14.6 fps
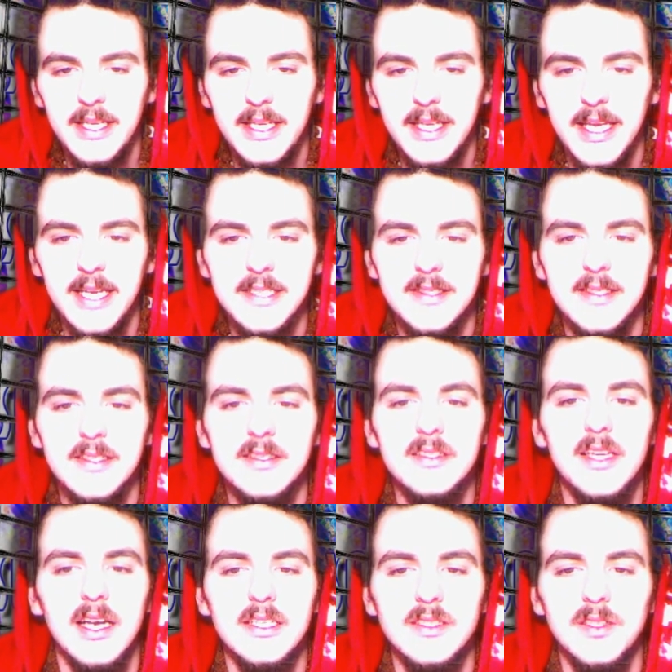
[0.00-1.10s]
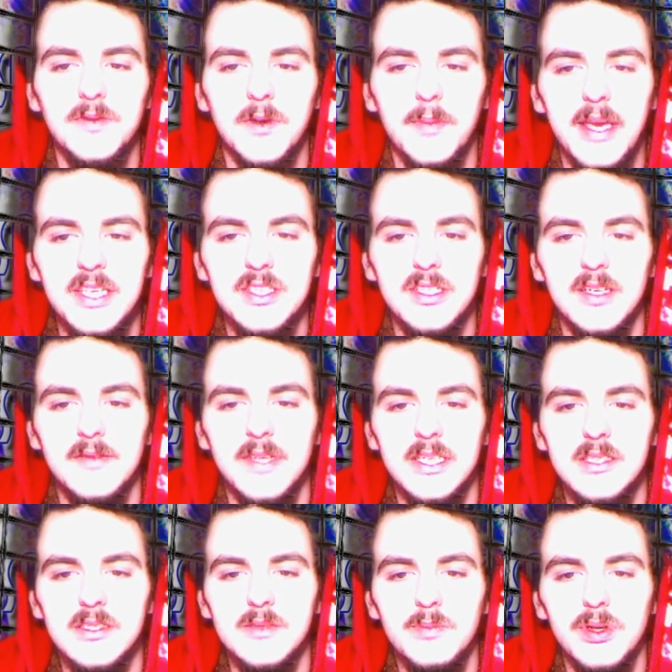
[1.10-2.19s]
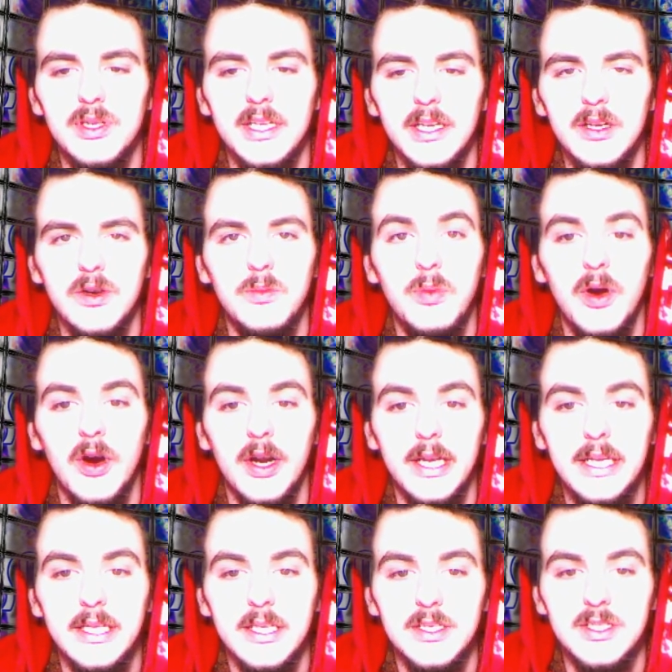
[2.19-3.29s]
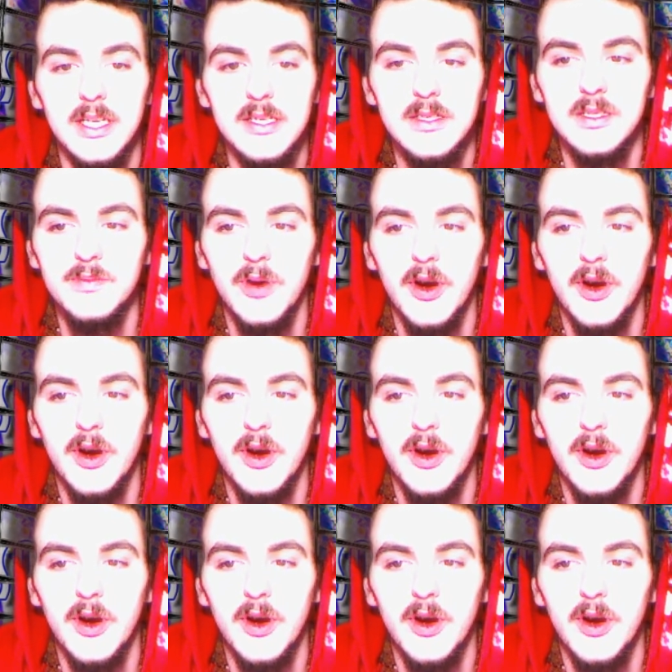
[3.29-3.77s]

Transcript: he has discussed the formation of this political party, the Justice